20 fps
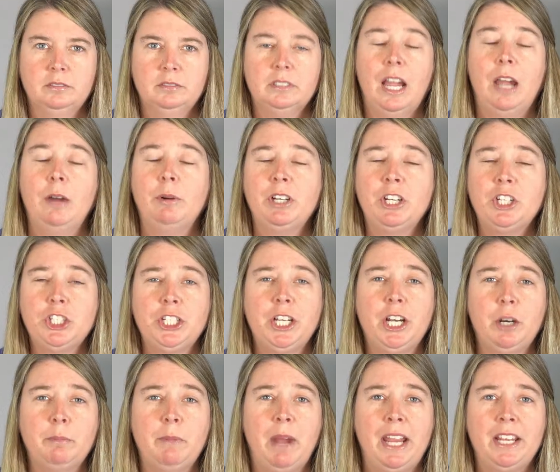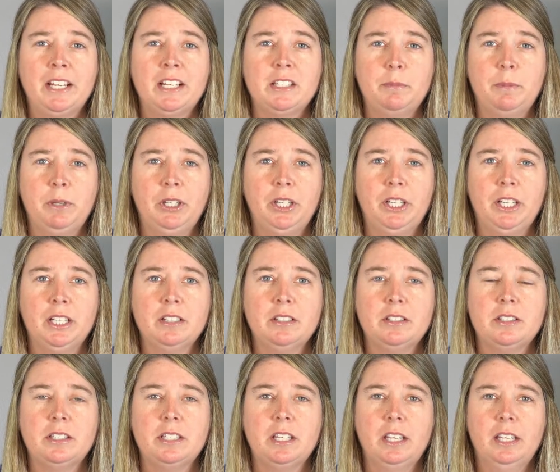I want to share my
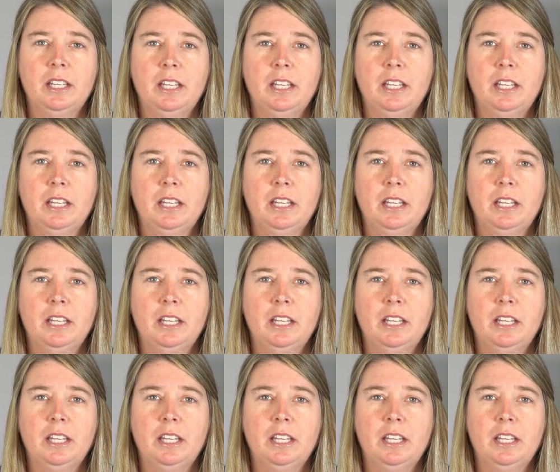experience.